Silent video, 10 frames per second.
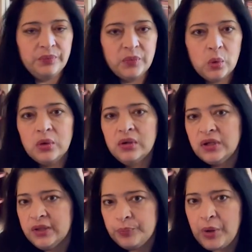or
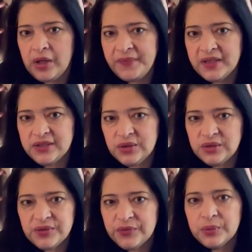a pot that's
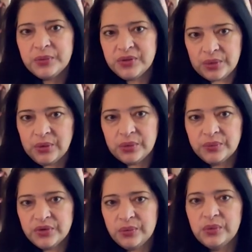used for risotto. So